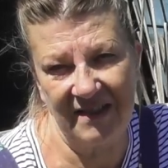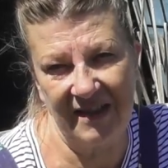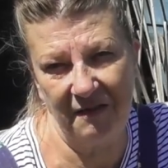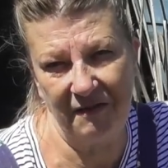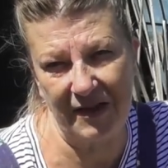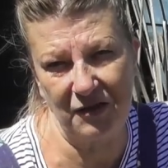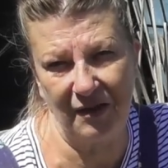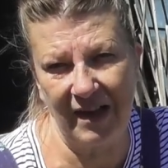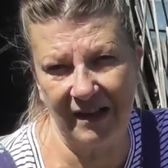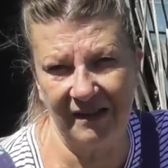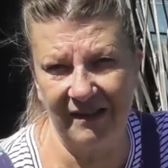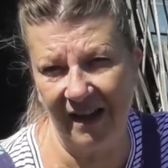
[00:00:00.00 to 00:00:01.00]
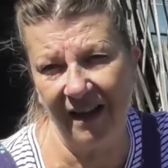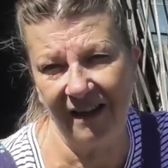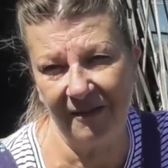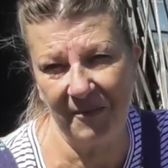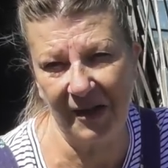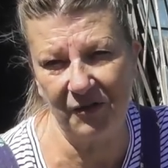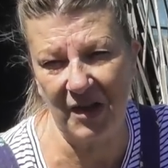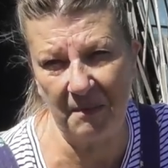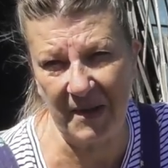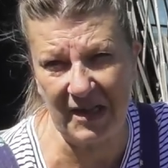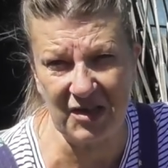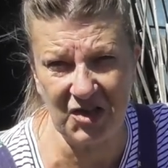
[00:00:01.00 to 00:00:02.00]
in fasolada, my Greek
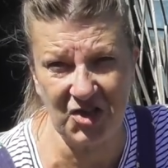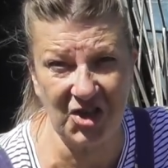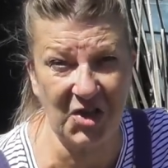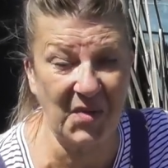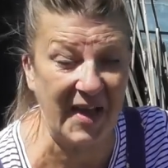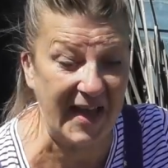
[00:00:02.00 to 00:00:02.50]
bean stew,